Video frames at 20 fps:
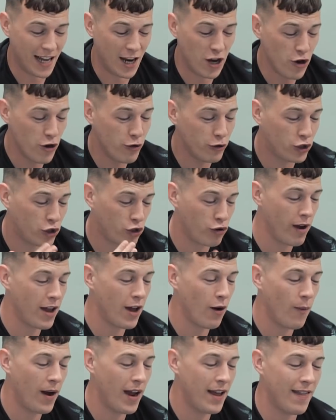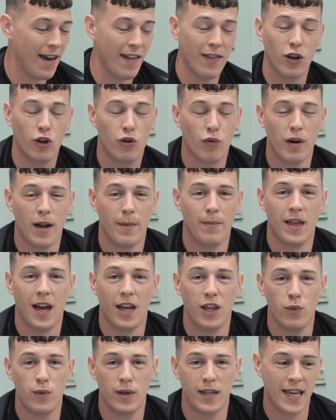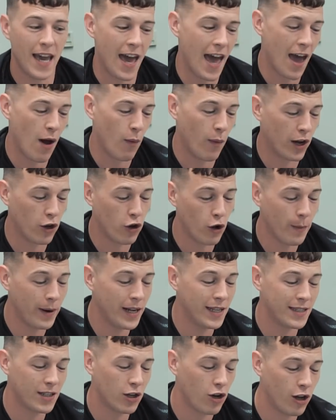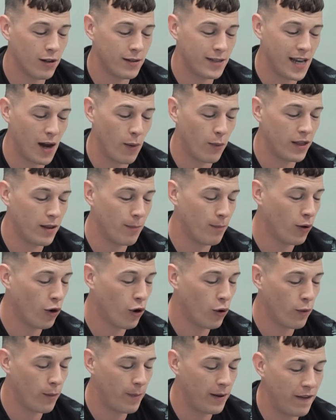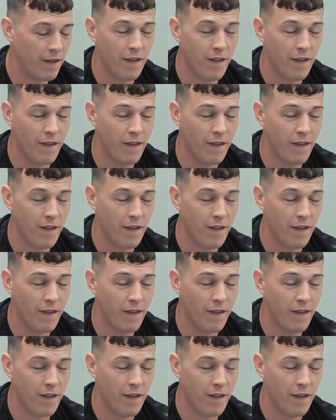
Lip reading: I knew straight away that the grip that you would get when coming into contact with the ball would be